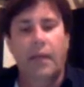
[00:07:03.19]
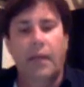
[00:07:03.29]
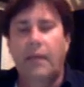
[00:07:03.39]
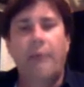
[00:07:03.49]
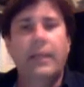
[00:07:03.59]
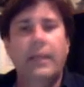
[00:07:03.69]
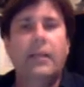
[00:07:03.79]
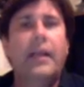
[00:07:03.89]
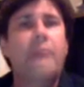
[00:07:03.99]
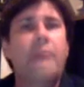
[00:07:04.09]
and I mean,
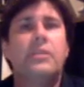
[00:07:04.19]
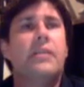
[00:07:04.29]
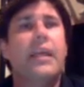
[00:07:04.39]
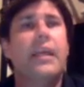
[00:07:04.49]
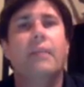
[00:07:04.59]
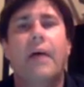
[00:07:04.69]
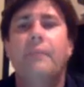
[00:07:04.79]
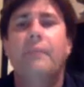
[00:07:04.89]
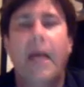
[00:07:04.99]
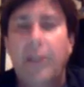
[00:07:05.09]
and I'm just thinking about
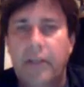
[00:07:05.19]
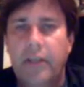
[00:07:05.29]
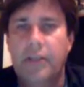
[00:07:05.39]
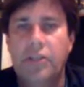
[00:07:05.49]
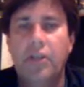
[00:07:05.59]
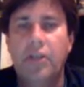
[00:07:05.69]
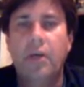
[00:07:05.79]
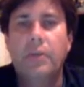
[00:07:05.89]
my goodness, you know,